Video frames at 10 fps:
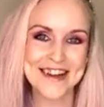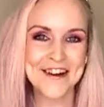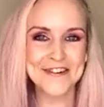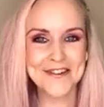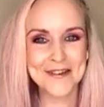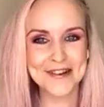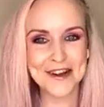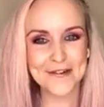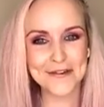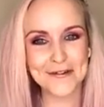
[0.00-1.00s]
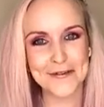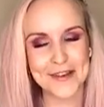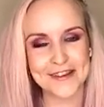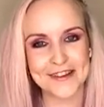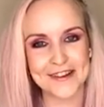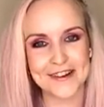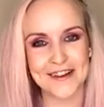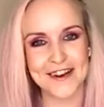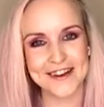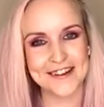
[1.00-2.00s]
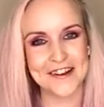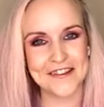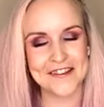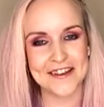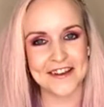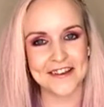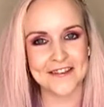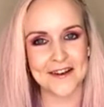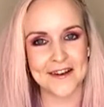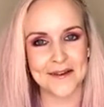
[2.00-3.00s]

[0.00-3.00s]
Also, another cool thing that Nikolai does is